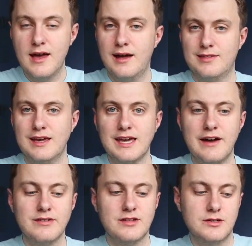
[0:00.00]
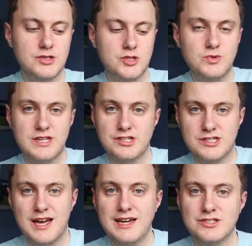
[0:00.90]
I think everything is so
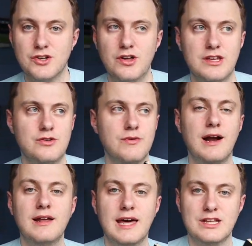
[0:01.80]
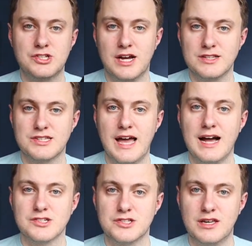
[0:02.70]
digitized now that you rarely get a chance to
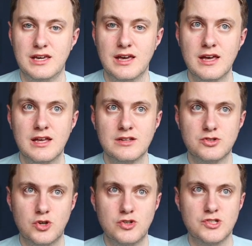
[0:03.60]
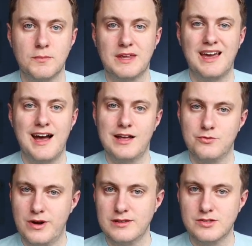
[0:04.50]
actually do something
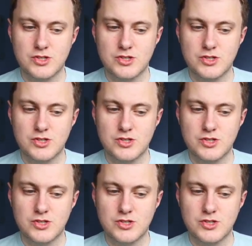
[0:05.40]
handwritten.